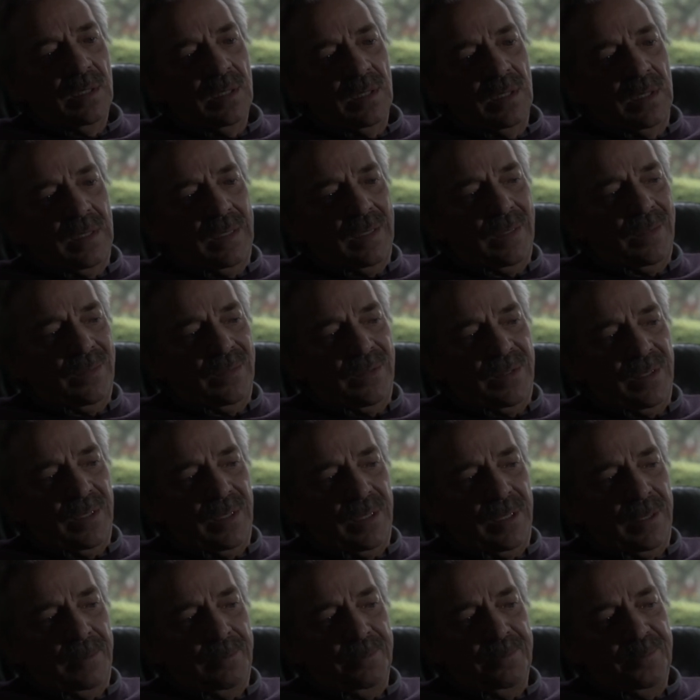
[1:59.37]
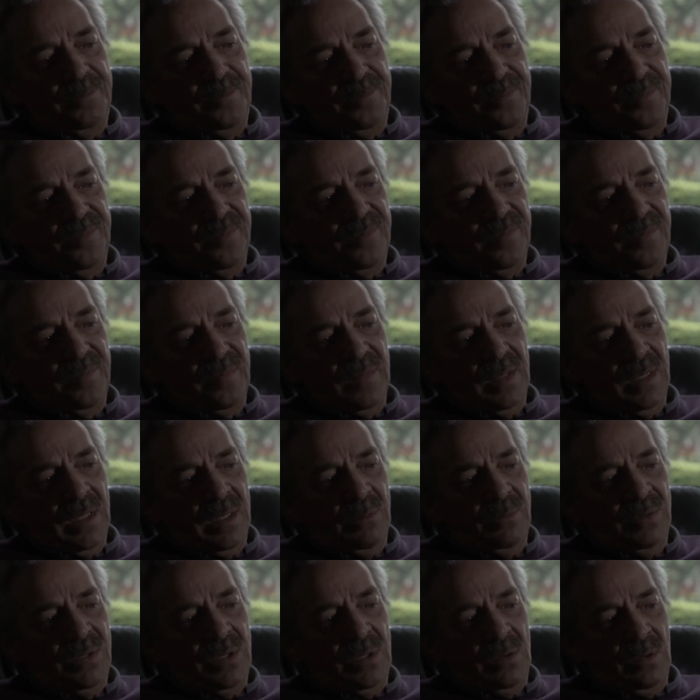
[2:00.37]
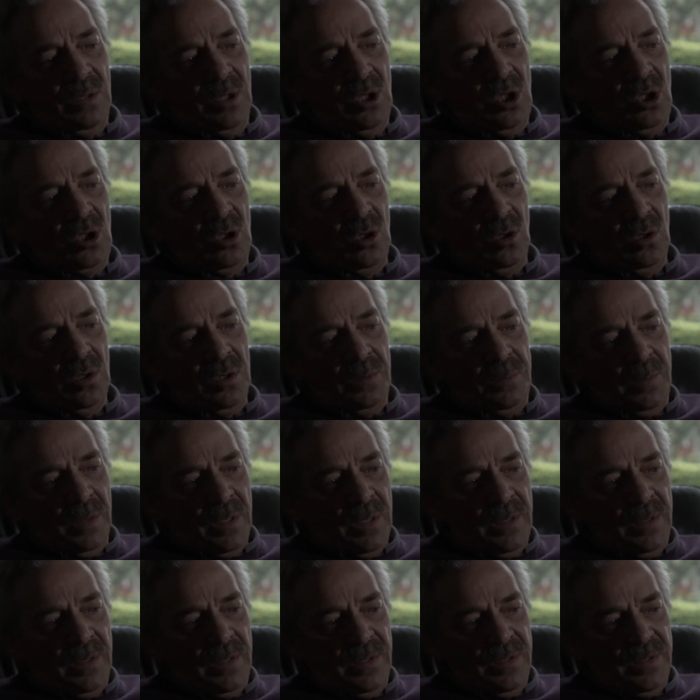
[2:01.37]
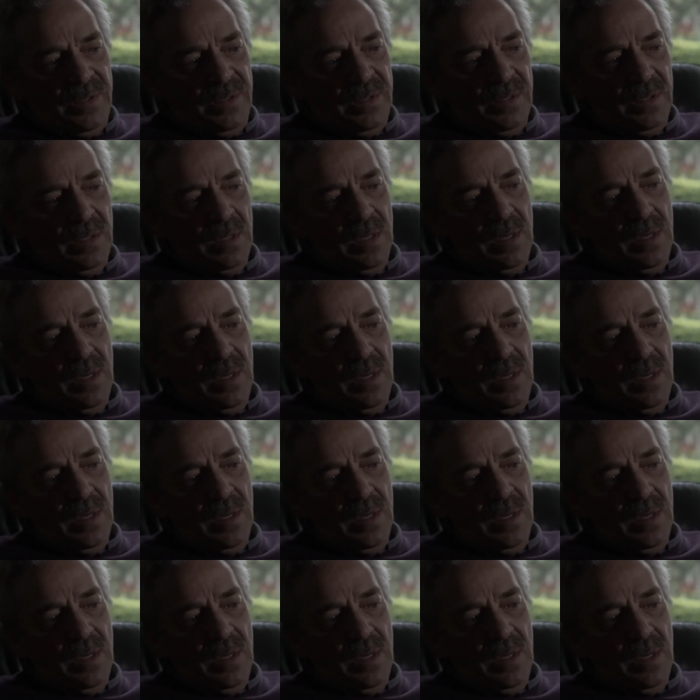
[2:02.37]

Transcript: And um, I was quite shocked by this.